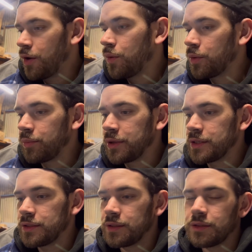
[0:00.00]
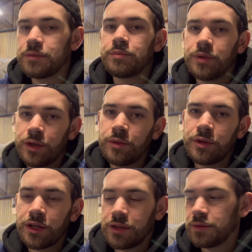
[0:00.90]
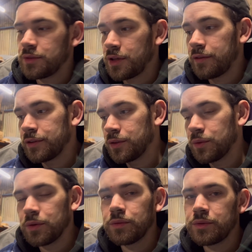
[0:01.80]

older pistons purely because it was covered in oil,